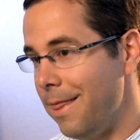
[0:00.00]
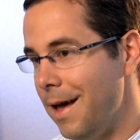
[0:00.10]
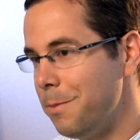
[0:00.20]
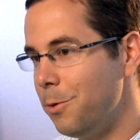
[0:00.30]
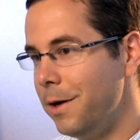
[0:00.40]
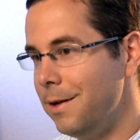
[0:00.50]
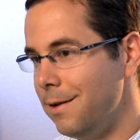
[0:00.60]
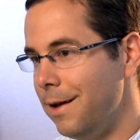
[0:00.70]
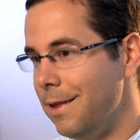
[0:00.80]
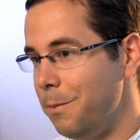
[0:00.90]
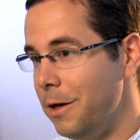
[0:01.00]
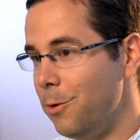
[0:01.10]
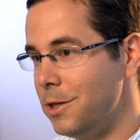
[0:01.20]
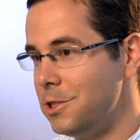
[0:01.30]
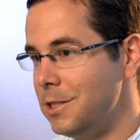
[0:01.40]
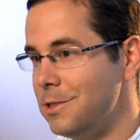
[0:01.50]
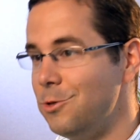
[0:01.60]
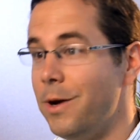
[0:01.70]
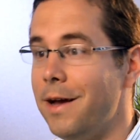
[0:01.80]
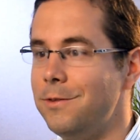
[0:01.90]
that point, again, the big question is,
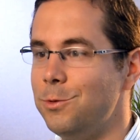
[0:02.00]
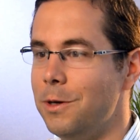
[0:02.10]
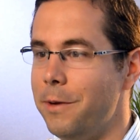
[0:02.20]
do I have to wear